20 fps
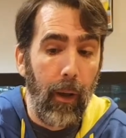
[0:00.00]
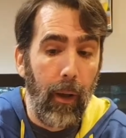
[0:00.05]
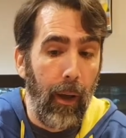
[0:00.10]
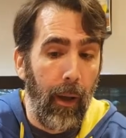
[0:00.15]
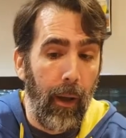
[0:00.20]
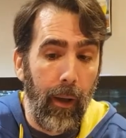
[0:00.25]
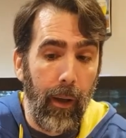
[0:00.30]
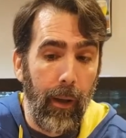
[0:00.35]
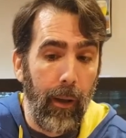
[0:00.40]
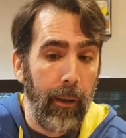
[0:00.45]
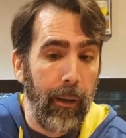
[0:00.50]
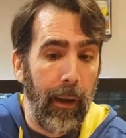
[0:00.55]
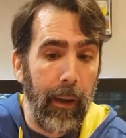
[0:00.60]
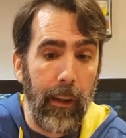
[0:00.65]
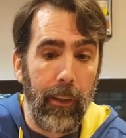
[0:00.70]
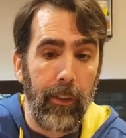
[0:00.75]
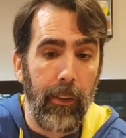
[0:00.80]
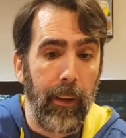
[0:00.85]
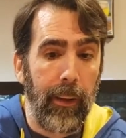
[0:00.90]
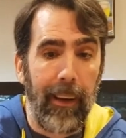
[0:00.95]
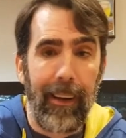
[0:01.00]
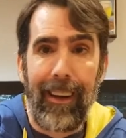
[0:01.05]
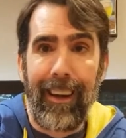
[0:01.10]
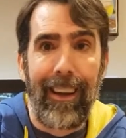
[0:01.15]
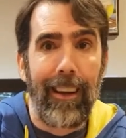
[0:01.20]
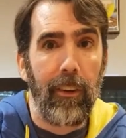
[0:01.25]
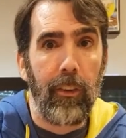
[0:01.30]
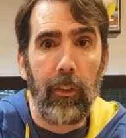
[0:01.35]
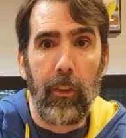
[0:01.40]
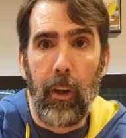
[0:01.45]
Again, it's like a
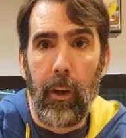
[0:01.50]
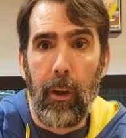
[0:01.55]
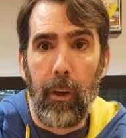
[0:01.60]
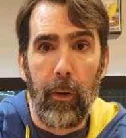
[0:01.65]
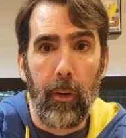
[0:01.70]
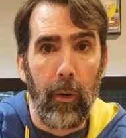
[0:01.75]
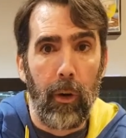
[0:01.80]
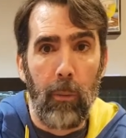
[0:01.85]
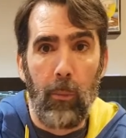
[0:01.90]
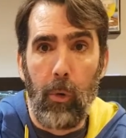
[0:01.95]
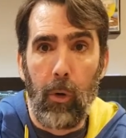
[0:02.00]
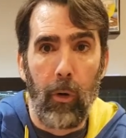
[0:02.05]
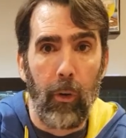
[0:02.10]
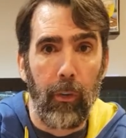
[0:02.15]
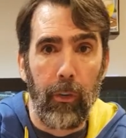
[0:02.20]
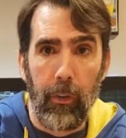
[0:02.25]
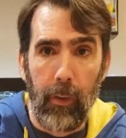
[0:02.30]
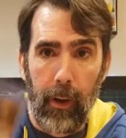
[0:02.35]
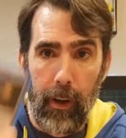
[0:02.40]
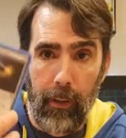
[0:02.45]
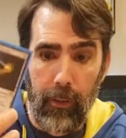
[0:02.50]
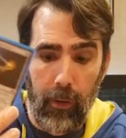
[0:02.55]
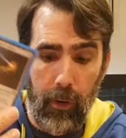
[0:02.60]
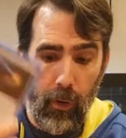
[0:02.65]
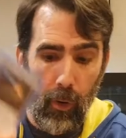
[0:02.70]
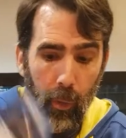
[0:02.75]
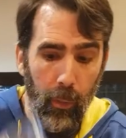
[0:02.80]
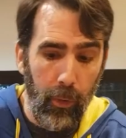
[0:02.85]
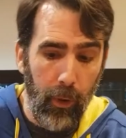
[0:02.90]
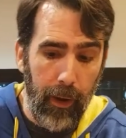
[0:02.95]
Caged Sun or an Immortal Sun. It's a
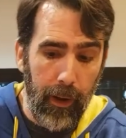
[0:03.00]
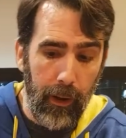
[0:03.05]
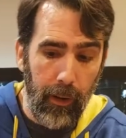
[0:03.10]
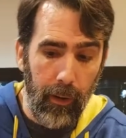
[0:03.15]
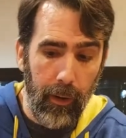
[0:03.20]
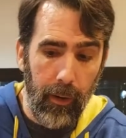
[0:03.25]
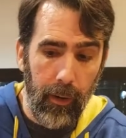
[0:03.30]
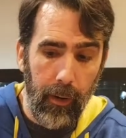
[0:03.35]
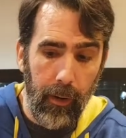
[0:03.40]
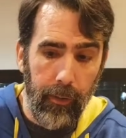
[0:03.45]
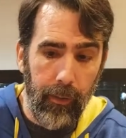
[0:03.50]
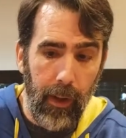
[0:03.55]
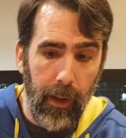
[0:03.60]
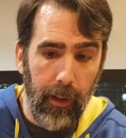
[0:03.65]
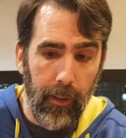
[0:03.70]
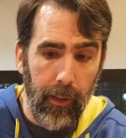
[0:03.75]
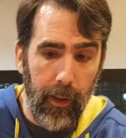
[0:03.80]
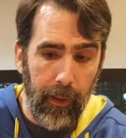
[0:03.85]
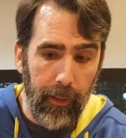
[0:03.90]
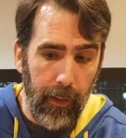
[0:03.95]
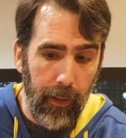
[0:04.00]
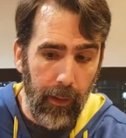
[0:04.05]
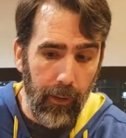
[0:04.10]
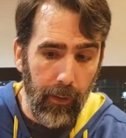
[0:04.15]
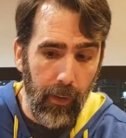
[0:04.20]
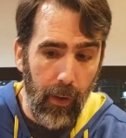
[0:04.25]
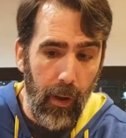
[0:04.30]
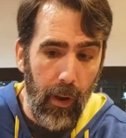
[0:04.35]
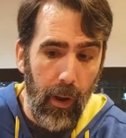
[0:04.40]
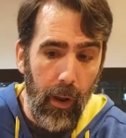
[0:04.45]
no-brainer in a deck like
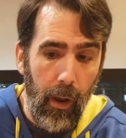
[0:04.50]
this.